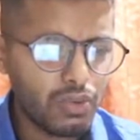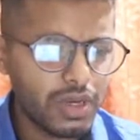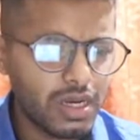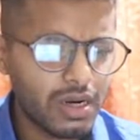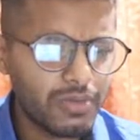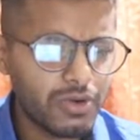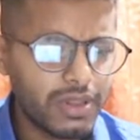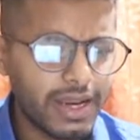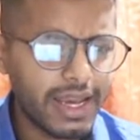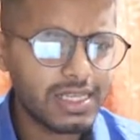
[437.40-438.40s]
we come to
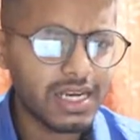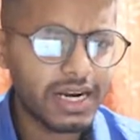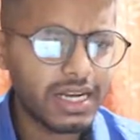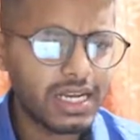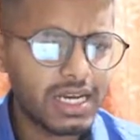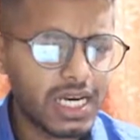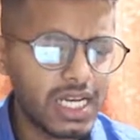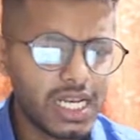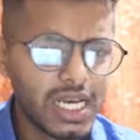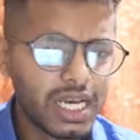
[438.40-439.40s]
the next
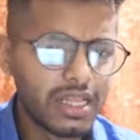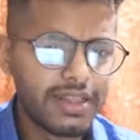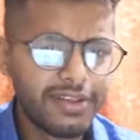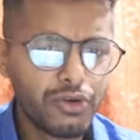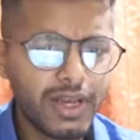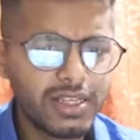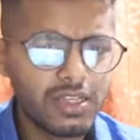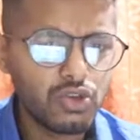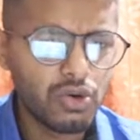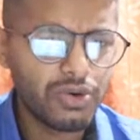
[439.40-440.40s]
article, then you can
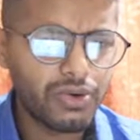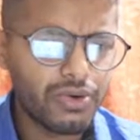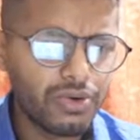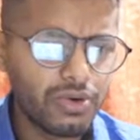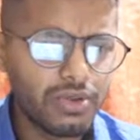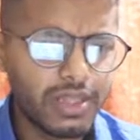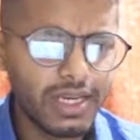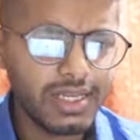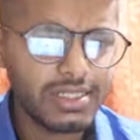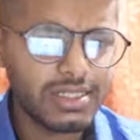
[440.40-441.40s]
just go through
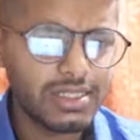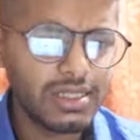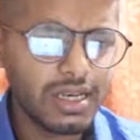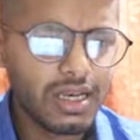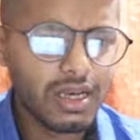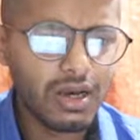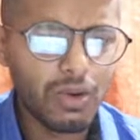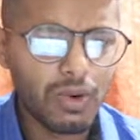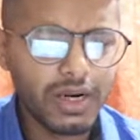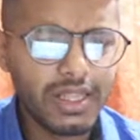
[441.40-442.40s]
this.
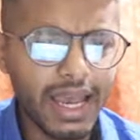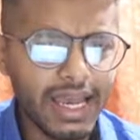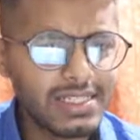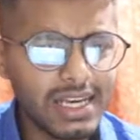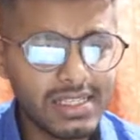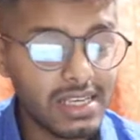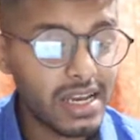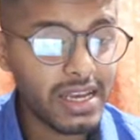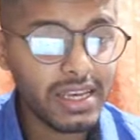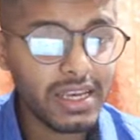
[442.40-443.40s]
What the
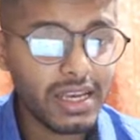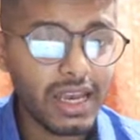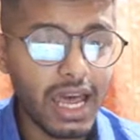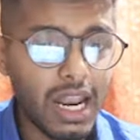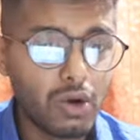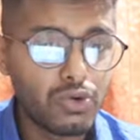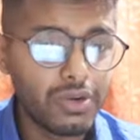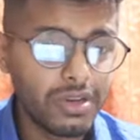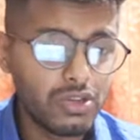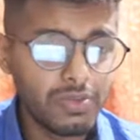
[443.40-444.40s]
SSI allowed to
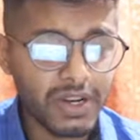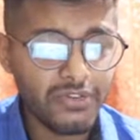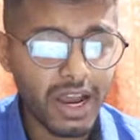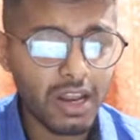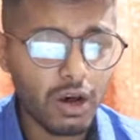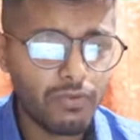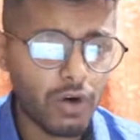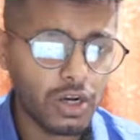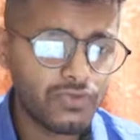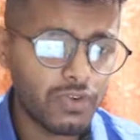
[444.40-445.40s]
resume the trial of
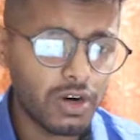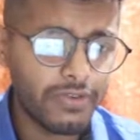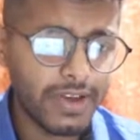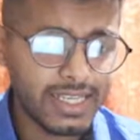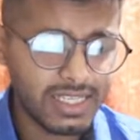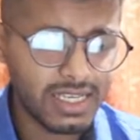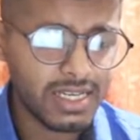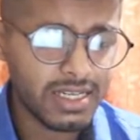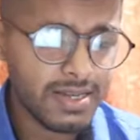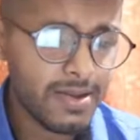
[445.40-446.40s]
Oxford
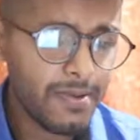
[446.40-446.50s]
vaccine.